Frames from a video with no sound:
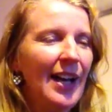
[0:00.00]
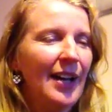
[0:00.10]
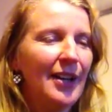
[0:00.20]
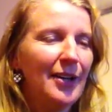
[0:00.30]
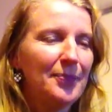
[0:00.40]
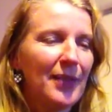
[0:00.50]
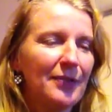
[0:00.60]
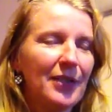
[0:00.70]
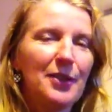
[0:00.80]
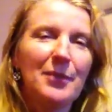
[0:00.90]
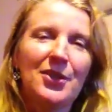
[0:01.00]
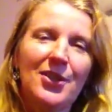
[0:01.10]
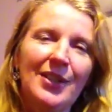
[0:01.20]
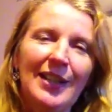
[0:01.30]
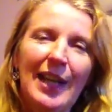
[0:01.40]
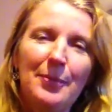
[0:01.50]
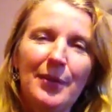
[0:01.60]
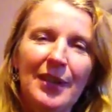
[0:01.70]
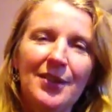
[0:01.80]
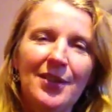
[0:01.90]
I'm very much a
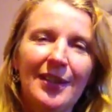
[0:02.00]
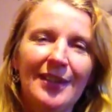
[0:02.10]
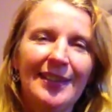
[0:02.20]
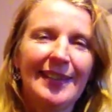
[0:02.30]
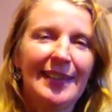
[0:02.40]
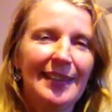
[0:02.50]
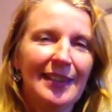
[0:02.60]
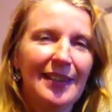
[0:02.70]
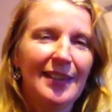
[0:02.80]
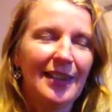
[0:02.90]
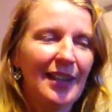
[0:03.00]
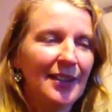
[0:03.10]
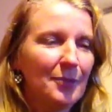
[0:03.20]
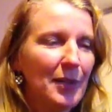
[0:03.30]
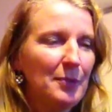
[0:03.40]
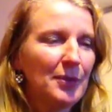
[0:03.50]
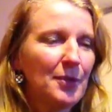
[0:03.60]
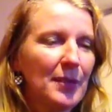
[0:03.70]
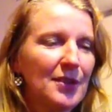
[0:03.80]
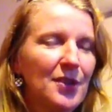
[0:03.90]
collaborator, and I like people
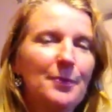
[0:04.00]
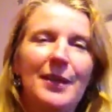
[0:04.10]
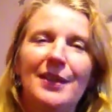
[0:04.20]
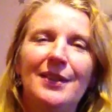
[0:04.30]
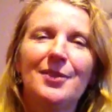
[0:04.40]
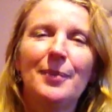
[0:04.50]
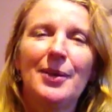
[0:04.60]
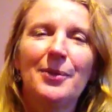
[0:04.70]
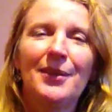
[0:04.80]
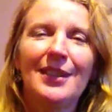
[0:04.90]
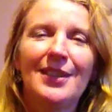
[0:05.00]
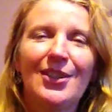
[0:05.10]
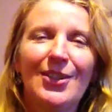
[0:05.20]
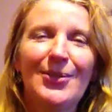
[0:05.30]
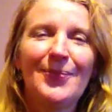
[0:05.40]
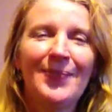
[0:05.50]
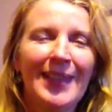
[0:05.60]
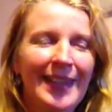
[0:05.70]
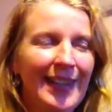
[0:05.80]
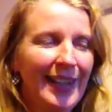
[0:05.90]
to be inspired by what they do.
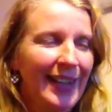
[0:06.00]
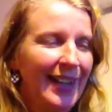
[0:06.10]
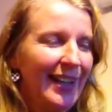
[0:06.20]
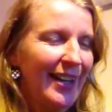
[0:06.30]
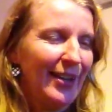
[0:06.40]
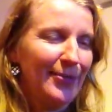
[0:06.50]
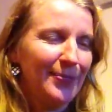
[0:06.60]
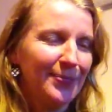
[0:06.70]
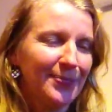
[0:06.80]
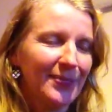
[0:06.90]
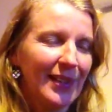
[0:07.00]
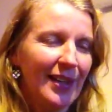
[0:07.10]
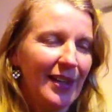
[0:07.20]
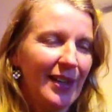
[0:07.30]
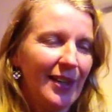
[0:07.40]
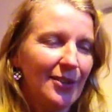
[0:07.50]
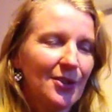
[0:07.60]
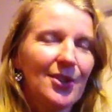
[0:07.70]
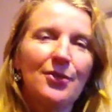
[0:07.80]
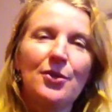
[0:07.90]
I
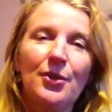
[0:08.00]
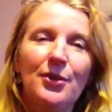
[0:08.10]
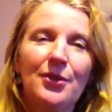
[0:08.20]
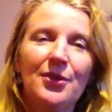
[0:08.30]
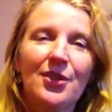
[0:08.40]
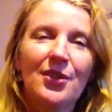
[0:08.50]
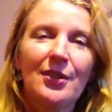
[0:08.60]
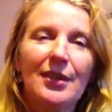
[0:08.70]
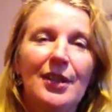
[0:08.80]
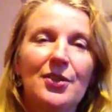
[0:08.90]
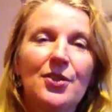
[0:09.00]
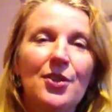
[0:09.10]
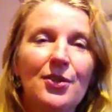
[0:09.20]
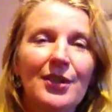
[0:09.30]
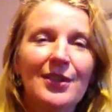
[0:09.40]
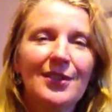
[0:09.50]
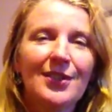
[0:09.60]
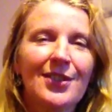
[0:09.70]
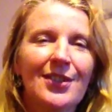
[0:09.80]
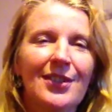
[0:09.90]
also taught nurse
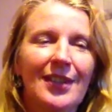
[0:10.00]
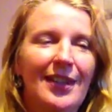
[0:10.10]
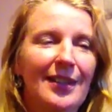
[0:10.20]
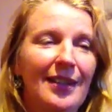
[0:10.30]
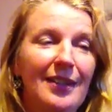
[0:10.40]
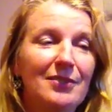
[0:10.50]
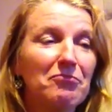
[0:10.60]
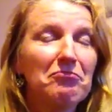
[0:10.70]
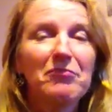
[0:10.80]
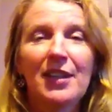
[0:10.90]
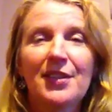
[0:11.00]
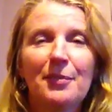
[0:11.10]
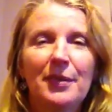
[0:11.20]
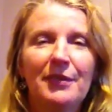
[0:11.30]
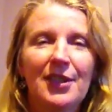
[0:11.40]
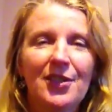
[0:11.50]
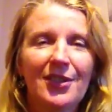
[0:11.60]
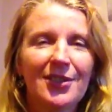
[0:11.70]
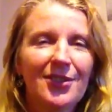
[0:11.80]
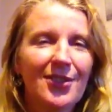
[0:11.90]
students and nursing
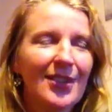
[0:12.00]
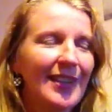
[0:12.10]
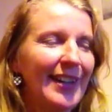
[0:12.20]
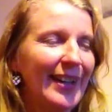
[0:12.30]
professionals.